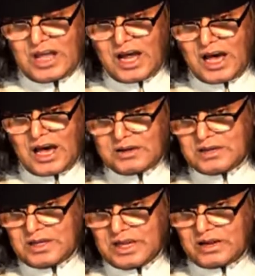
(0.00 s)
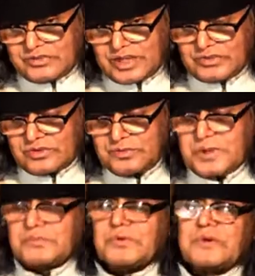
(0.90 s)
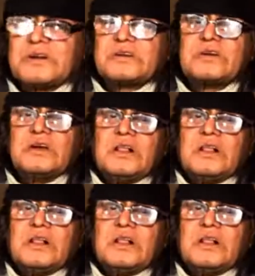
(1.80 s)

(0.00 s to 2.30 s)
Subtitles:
There are Anglo-Saxon people, but